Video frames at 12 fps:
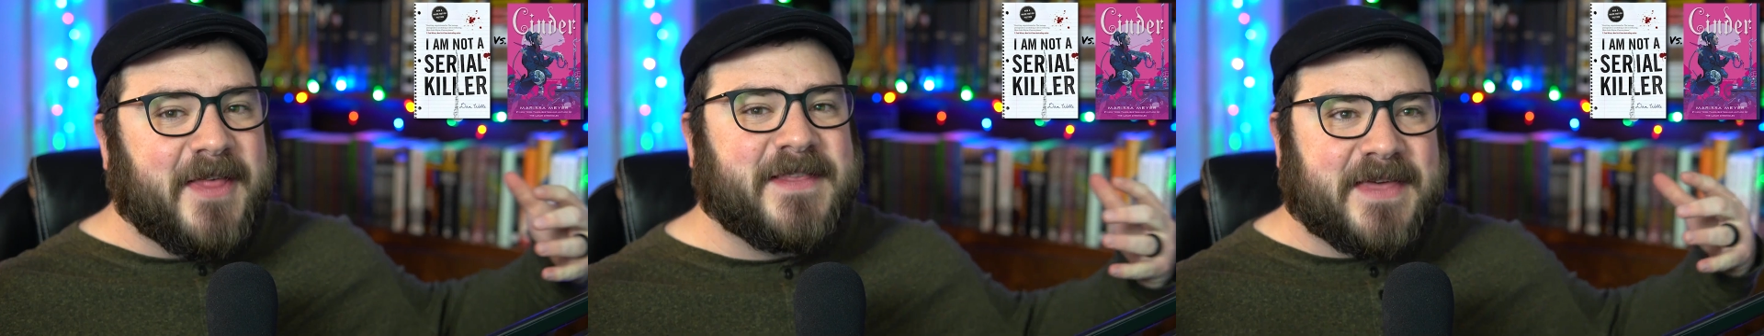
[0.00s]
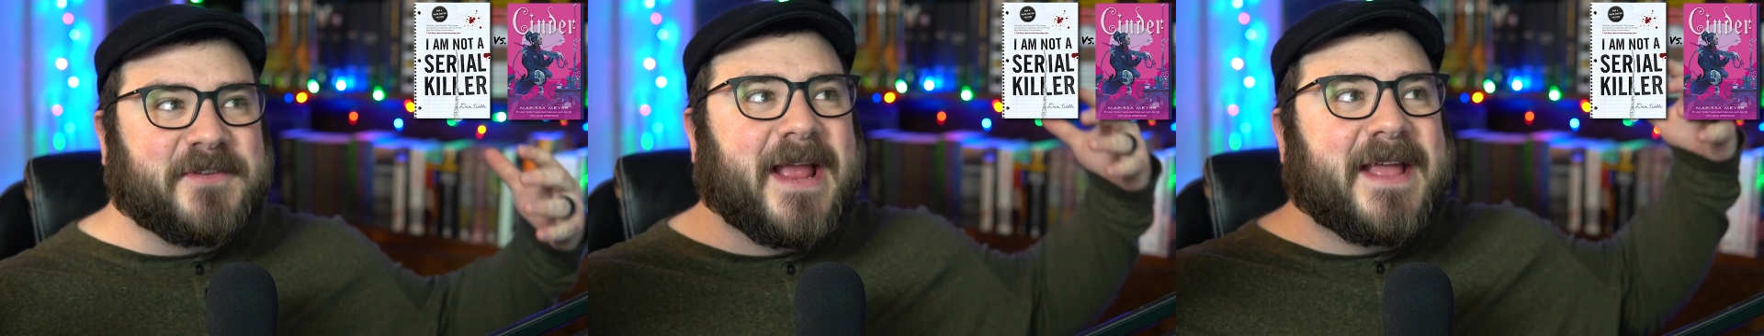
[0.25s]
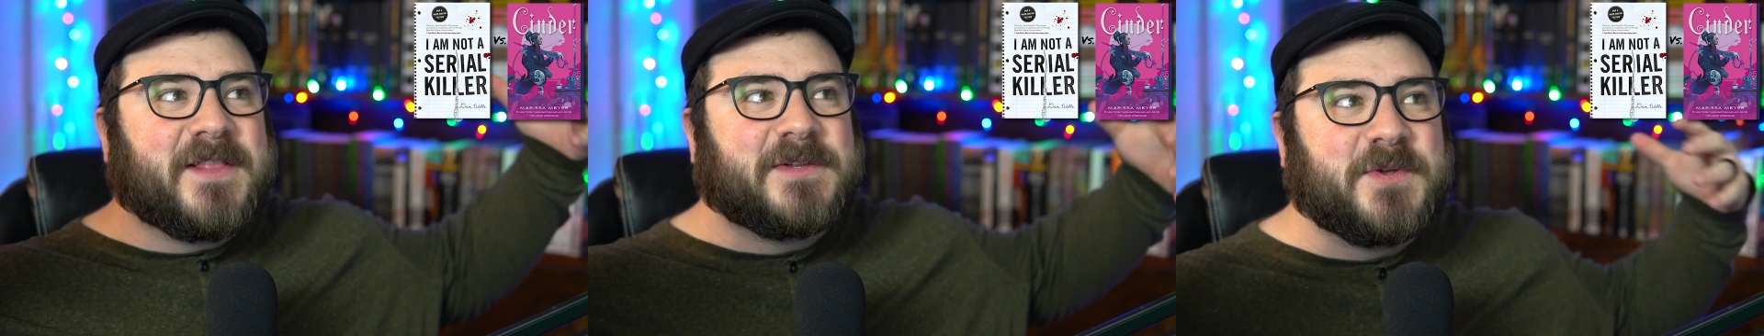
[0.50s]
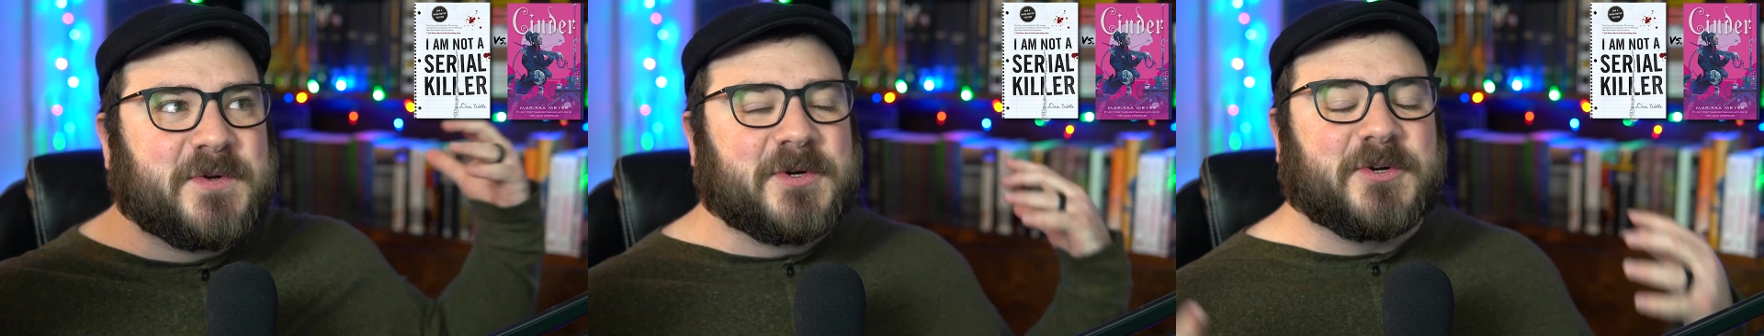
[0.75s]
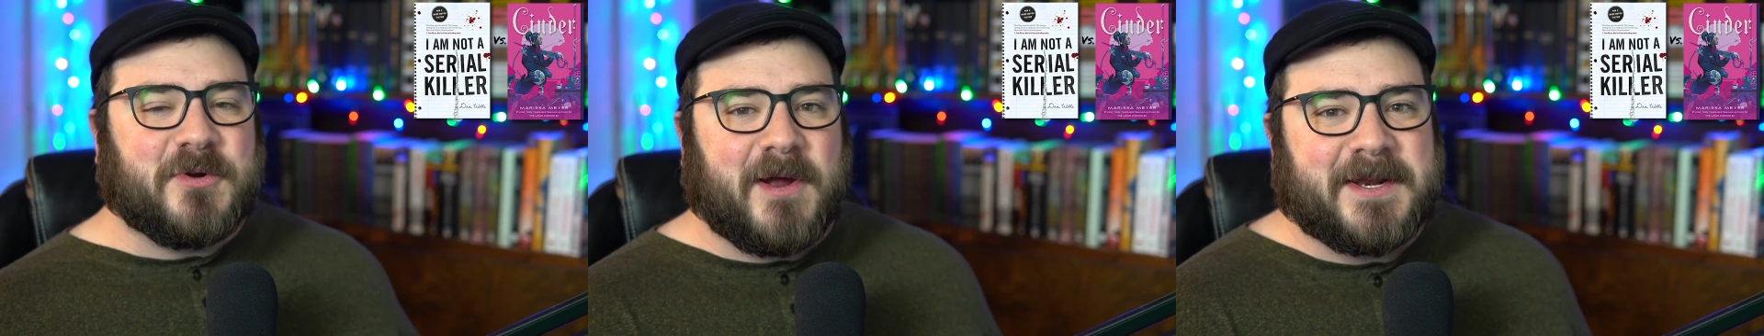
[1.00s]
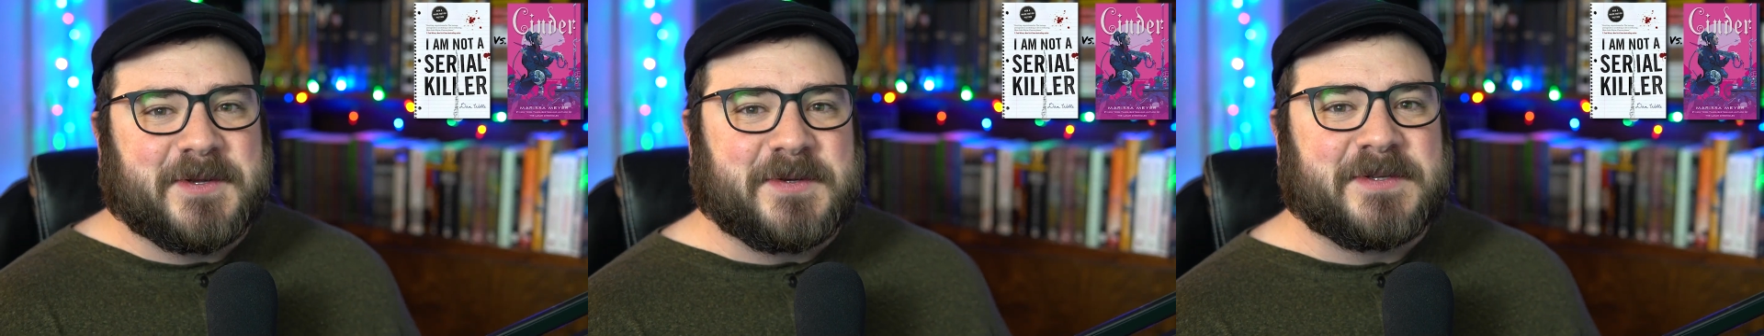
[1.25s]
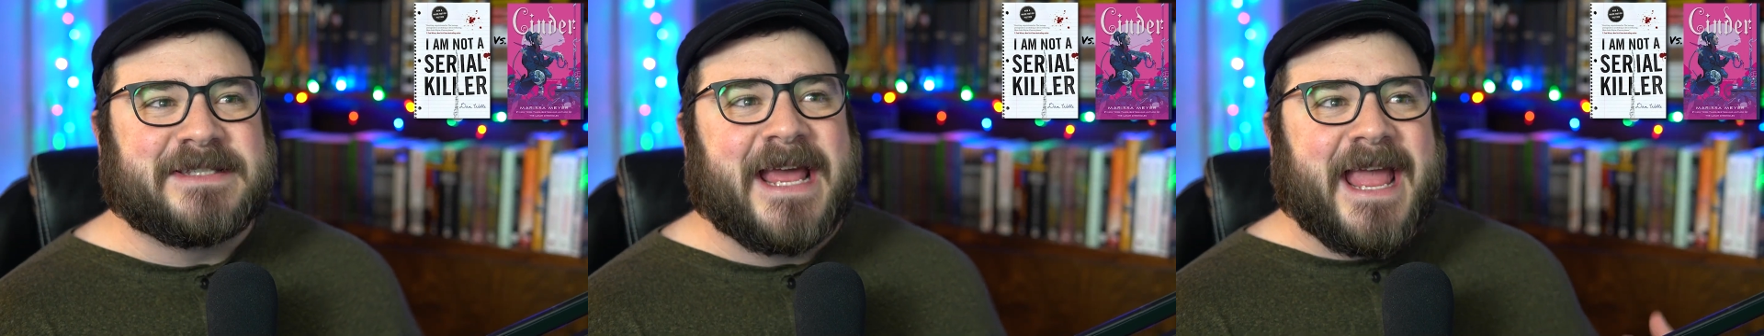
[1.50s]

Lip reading: On the other hand, the Lunar Chronicles